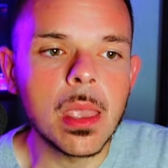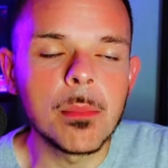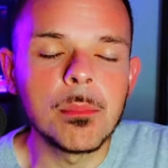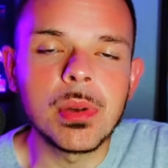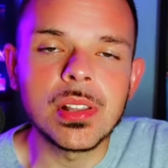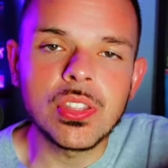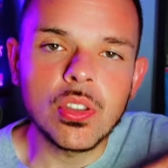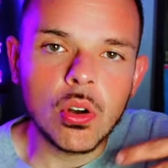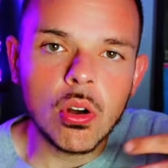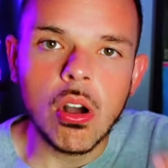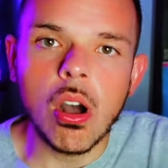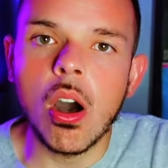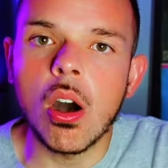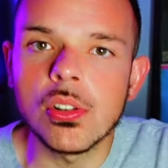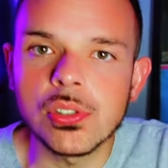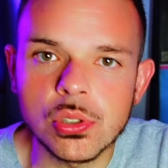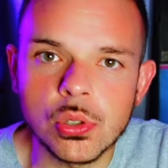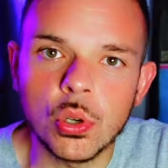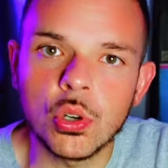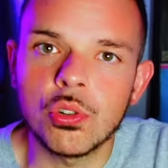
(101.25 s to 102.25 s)
But they're
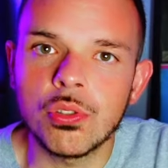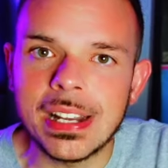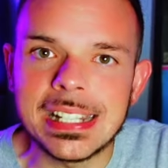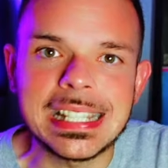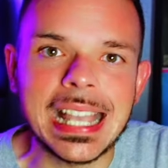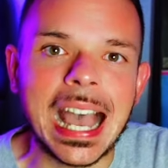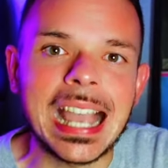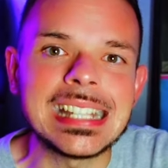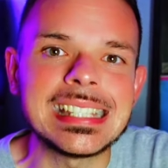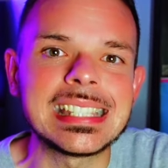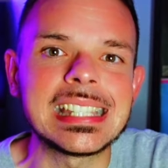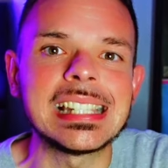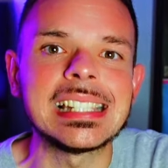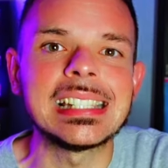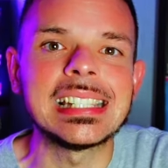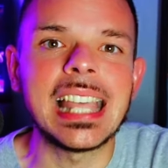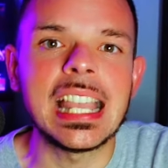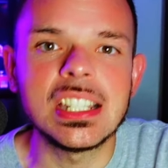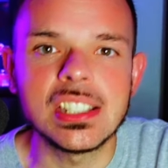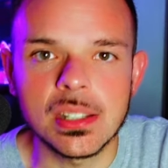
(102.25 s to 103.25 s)
also great
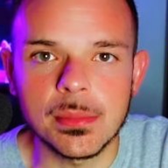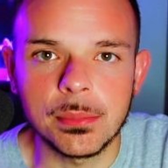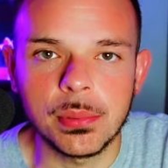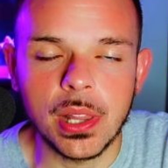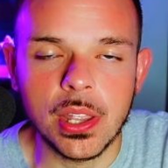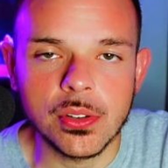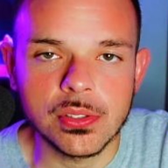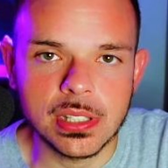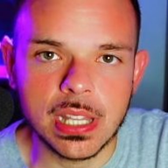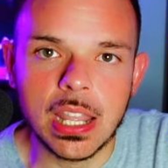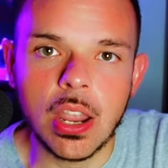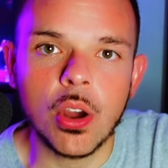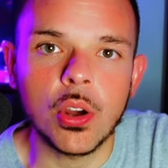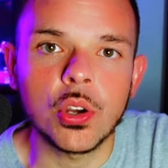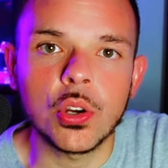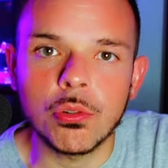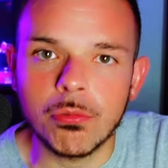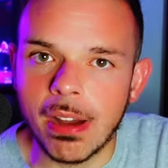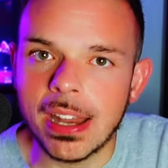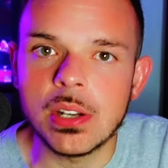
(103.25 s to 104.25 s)
isolation players, and they are
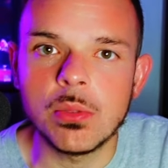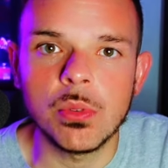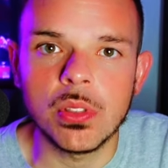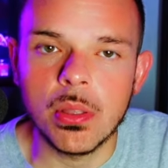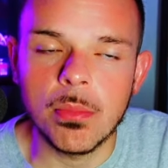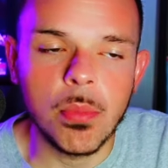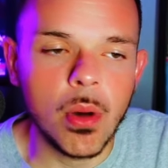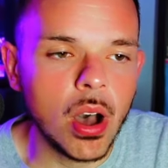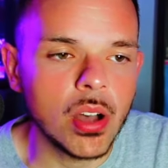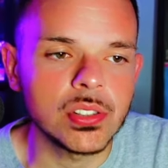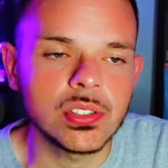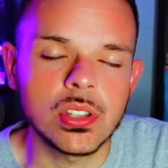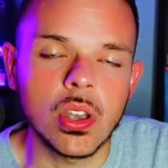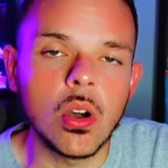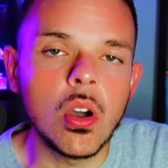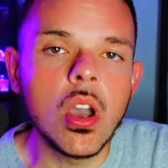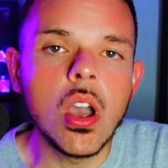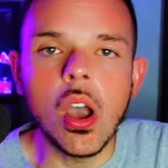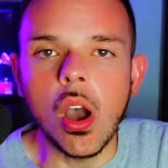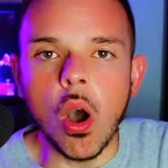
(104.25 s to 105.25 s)
great with the ball.
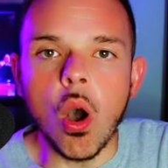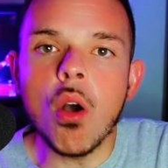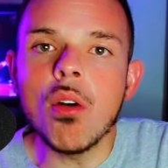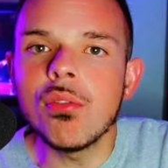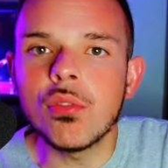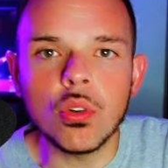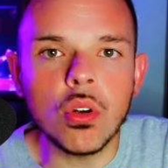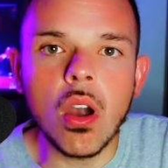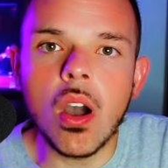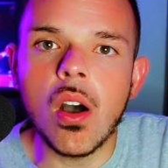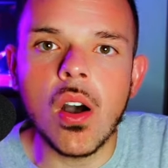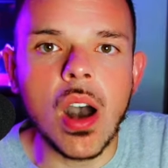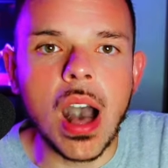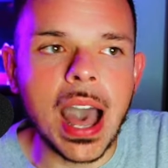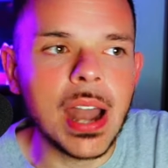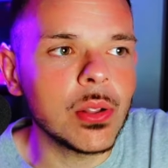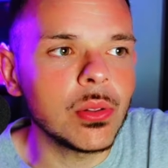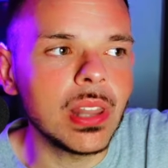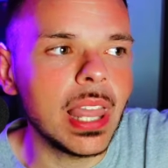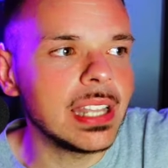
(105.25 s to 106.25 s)
So overall,
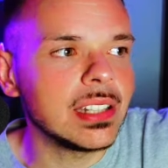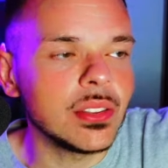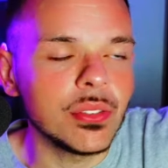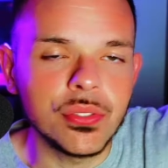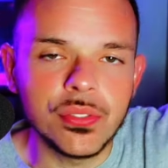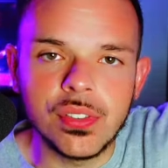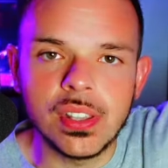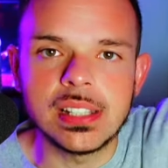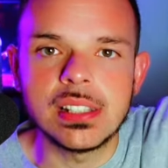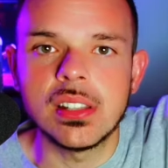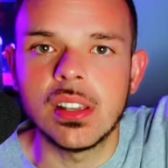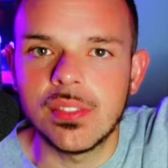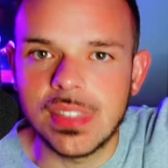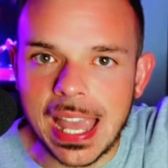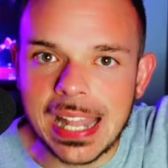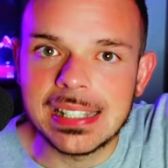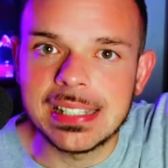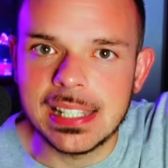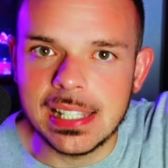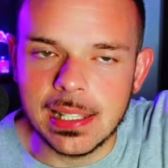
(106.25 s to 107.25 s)
I don't like the fit of
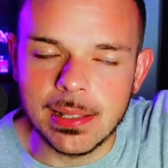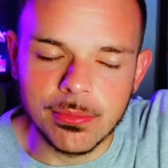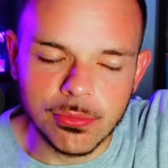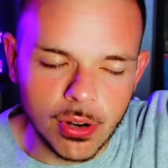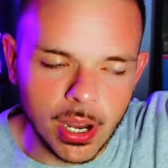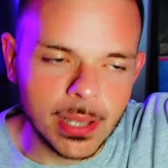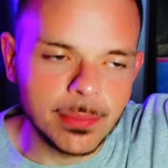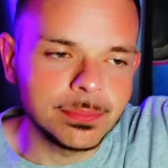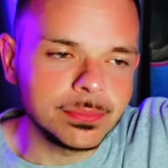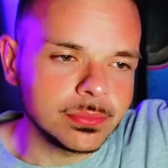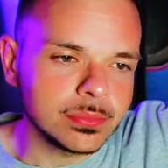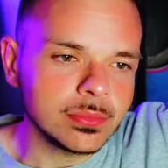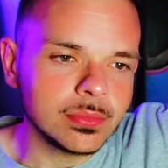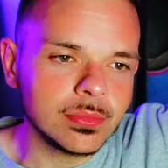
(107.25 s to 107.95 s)
that team, right?